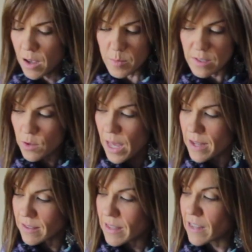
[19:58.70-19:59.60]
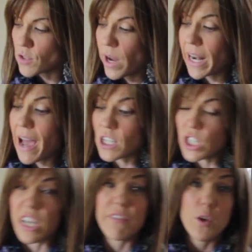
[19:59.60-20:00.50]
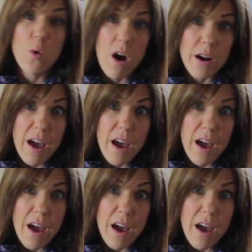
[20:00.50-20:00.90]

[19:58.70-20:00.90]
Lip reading: So that's great. Actually, if you are an